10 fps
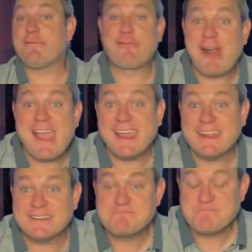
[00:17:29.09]

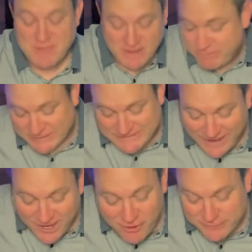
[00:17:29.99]
afraid of the
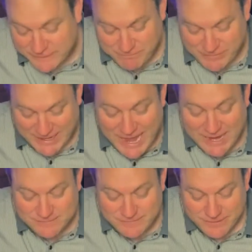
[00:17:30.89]
terrors of the
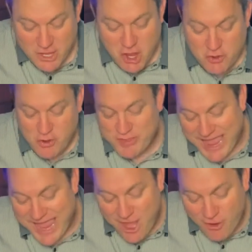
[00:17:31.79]
night, nor the
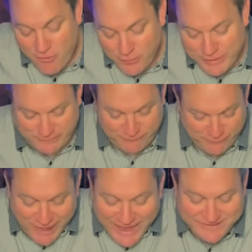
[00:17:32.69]
arrow that
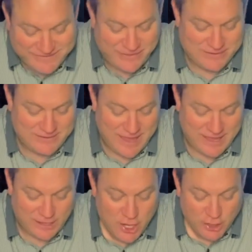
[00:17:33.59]
flies in the
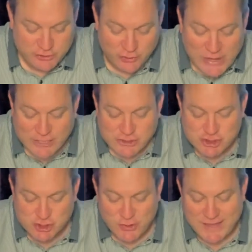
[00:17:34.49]
day. Do not
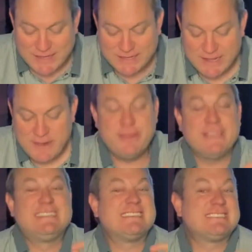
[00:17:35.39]
dread the
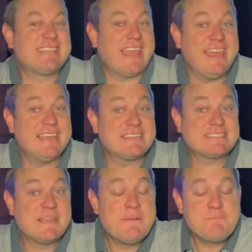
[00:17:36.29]

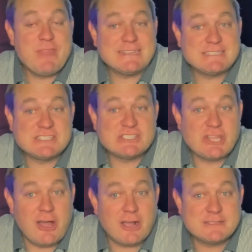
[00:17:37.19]
disease that
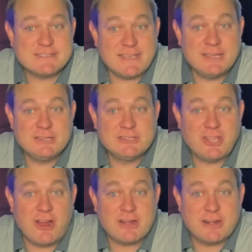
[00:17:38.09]
stalks in
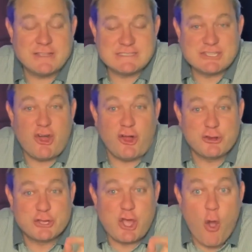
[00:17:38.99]
darkness
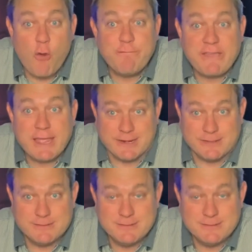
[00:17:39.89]
called COVID.